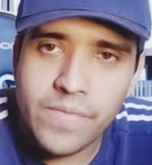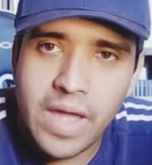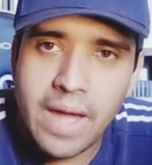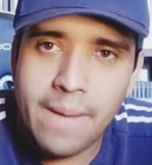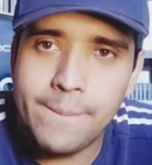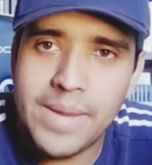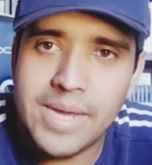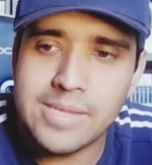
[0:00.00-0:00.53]

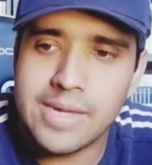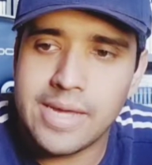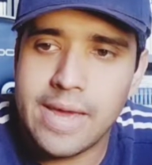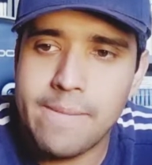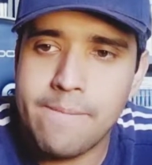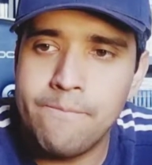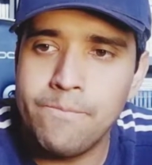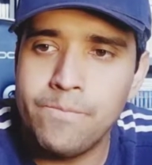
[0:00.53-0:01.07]
Amazing game.
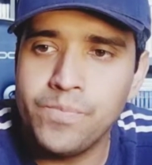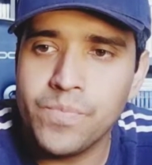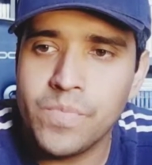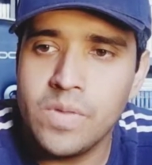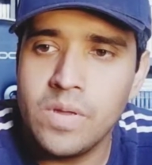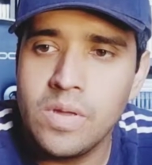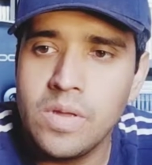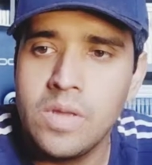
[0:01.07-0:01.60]

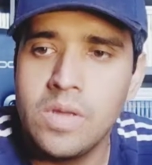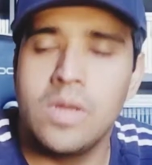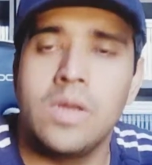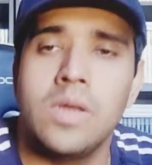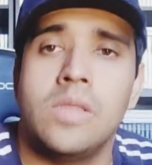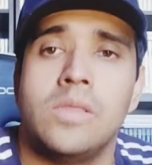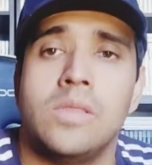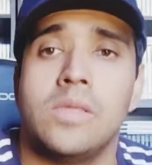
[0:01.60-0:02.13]

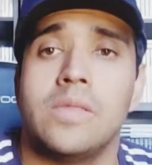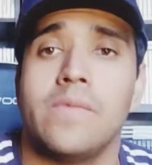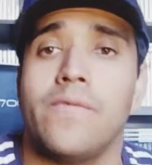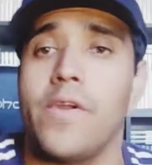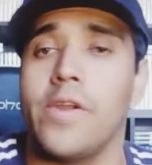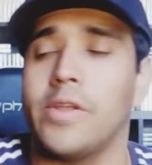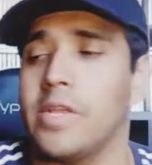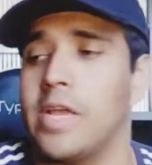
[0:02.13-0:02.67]
This is a
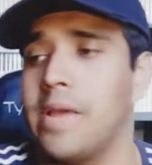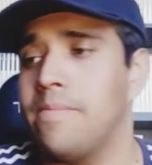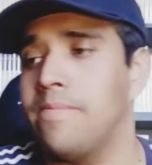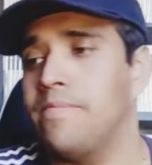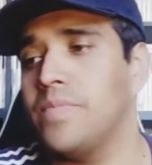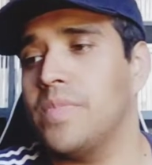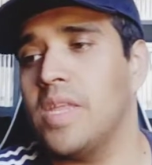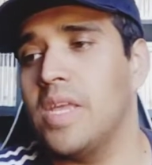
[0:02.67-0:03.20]
very good
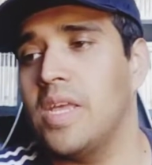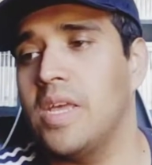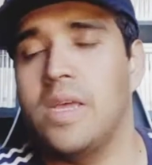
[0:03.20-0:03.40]
game.